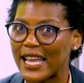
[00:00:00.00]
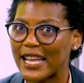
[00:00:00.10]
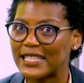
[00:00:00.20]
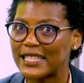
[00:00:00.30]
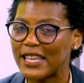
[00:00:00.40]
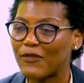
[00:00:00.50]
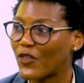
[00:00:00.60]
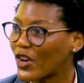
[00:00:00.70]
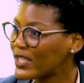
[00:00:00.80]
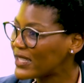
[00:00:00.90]
it's the
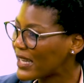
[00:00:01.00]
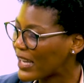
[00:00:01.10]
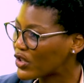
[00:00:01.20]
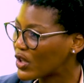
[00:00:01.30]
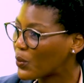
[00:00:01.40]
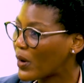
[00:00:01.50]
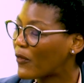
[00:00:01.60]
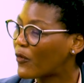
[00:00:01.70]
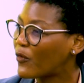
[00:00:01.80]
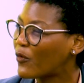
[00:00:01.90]
first election where
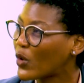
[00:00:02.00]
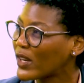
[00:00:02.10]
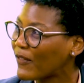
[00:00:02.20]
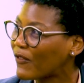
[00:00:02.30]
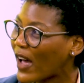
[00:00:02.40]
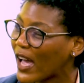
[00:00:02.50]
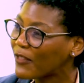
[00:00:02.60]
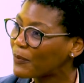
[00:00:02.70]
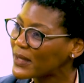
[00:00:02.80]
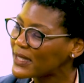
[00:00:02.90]

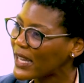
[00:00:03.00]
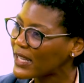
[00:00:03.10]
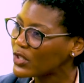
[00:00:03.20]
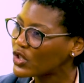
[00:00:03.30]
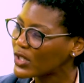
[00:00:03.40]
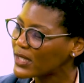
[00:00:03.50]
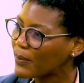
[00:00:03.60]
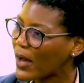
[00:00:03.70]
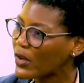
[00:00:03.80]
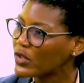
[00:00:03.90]
45% just
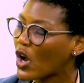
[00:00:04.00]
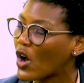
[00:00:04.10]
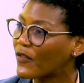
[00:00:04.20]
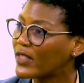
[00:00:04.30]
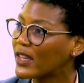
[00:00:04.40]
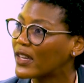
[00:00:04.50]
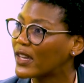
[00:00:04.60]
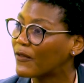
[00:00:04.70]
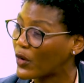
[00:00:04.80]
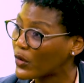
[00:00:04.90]
about of
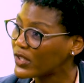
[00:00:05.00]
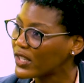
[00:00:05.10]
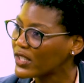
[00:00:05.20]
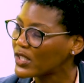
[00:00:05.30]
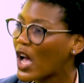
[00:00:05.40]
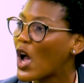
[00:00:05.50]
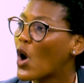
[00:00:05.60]
the voters